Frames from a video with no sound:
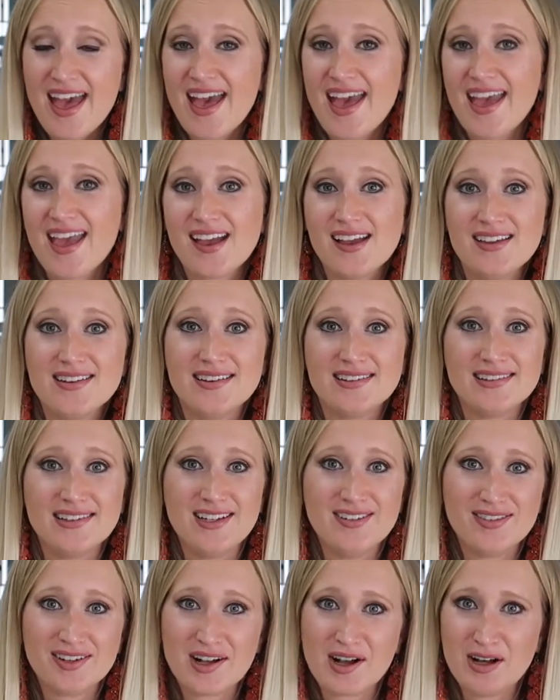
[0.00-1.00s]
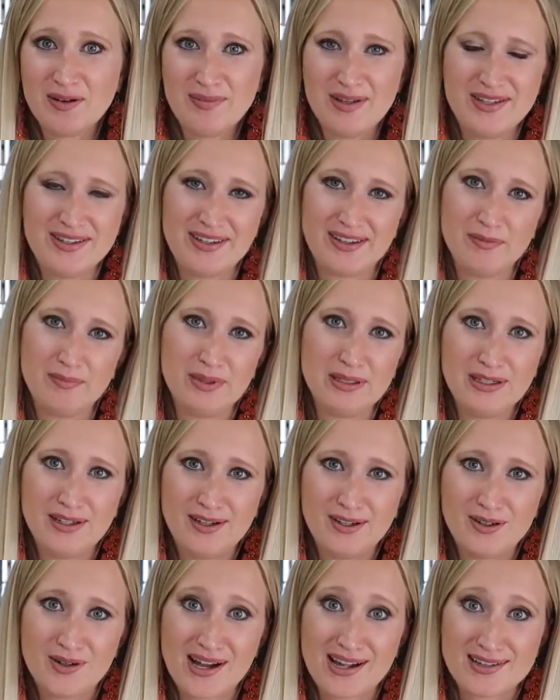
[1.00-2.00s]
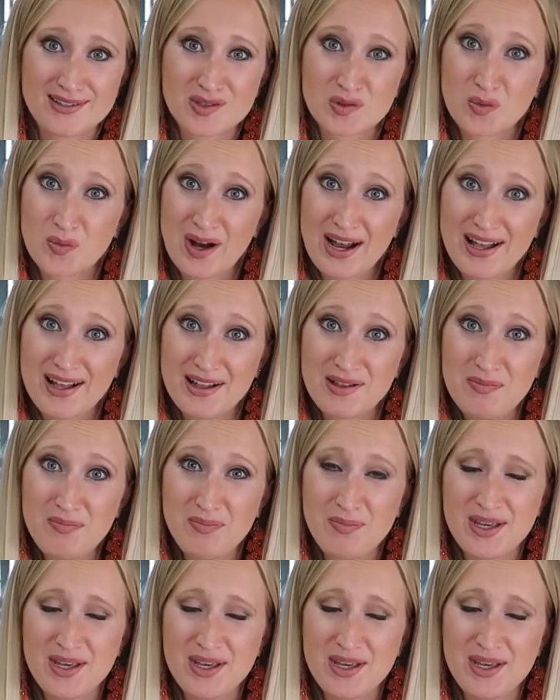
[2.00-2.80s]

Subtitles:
And leave a comment down below as well,